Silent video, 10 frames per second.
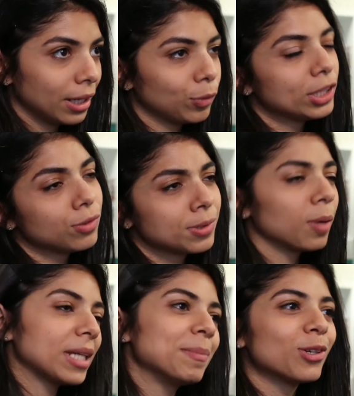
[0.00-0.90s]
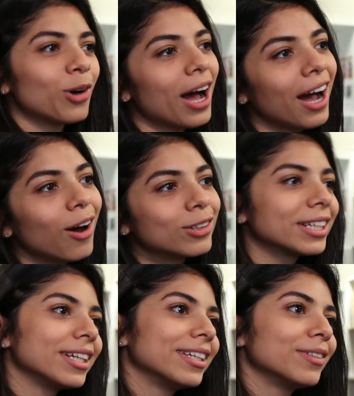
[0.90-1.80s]
we sometimes go out
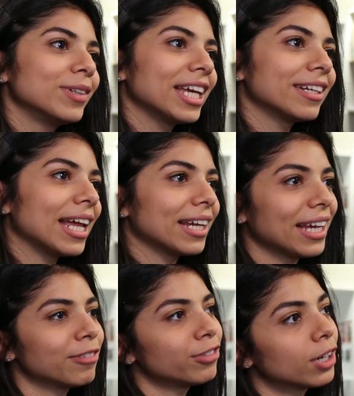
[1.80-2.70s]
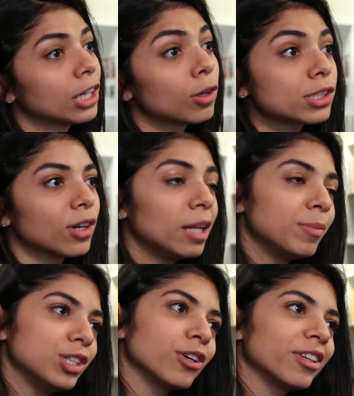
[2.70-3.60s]
and we can like have fun and also
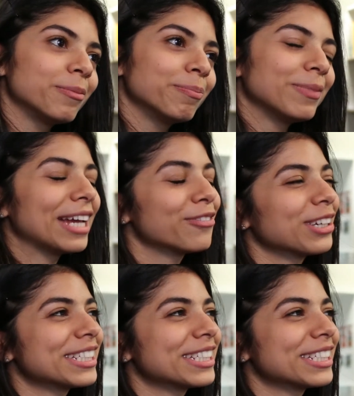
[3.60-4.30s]
help each other like for